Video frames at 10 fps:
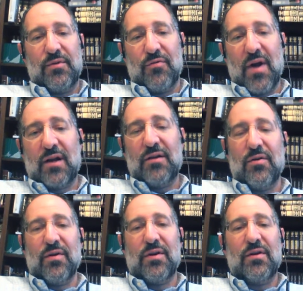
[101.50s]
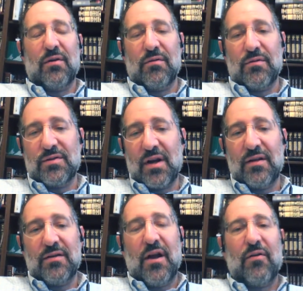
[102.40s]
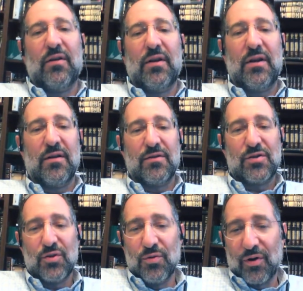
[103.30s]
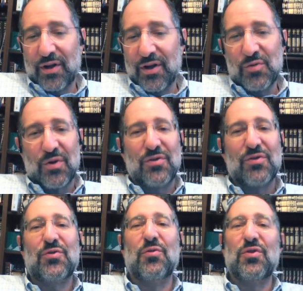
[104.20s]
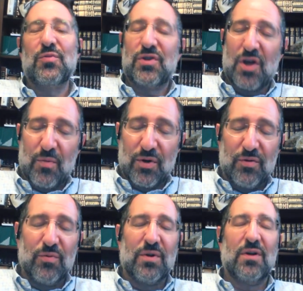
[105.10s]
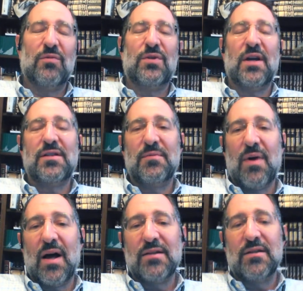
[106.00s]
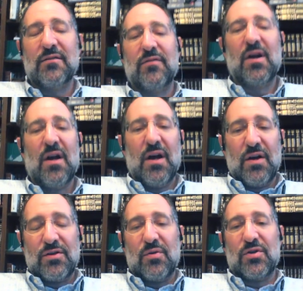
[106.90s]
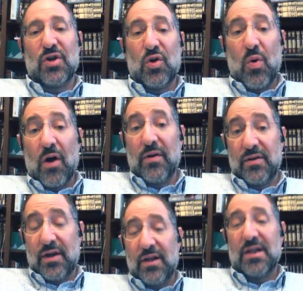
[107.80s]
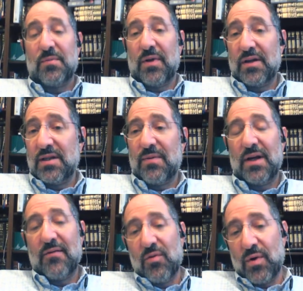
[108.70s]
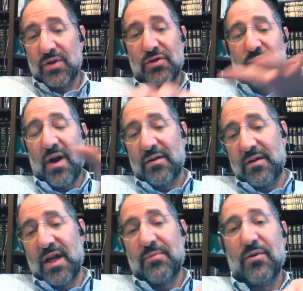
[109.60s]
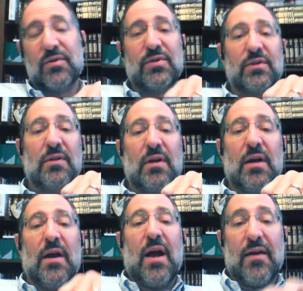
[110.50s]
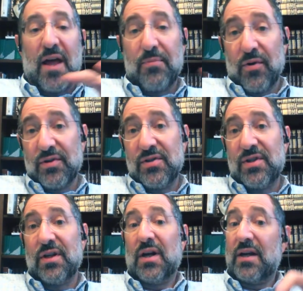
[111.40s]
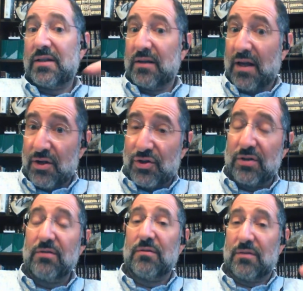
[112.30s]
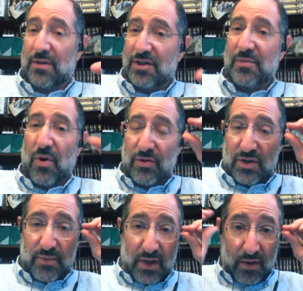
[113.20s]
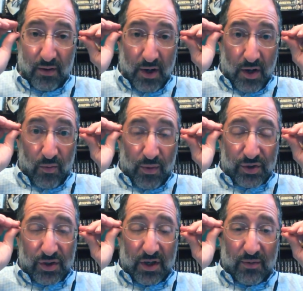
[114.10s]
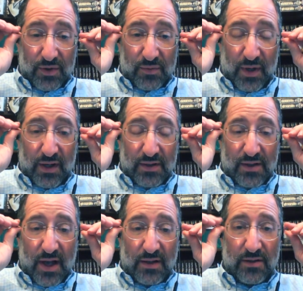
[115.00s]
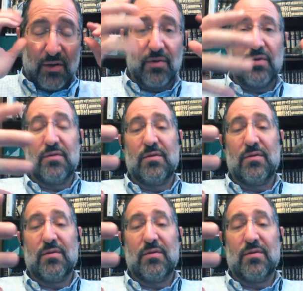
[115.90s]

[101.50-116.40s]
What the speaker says: directly or secondarily in school. Our kids went to schools with someone who tested positive. So there's a quarantine that's placed upon everyone surrounding that person, and that person's in an isolation, at least supposed to be, which means that the